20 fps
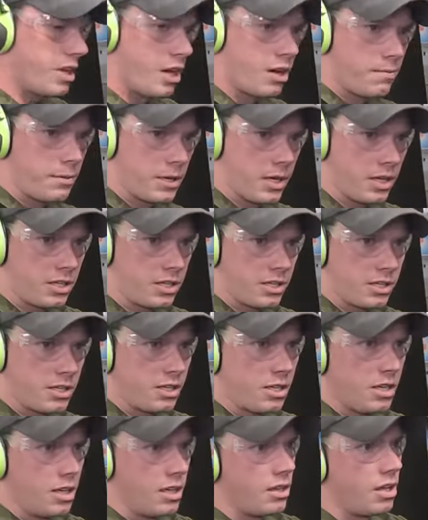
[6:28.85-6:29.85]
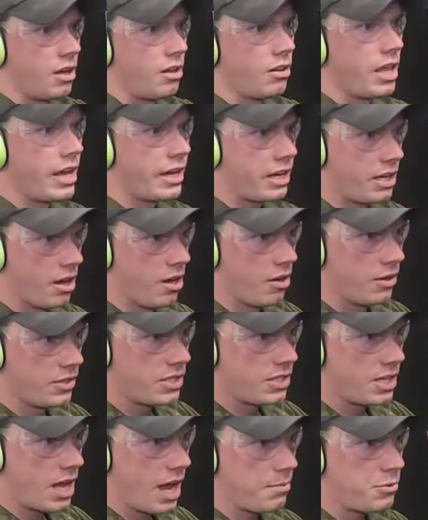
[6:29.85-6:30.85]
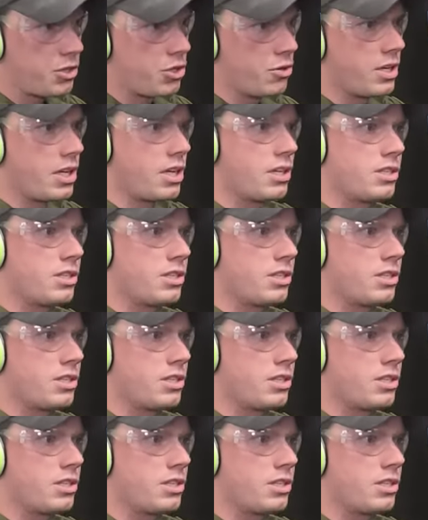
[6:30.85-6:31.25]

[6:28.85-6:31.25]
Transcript: their burst, they'll let go and stop shooting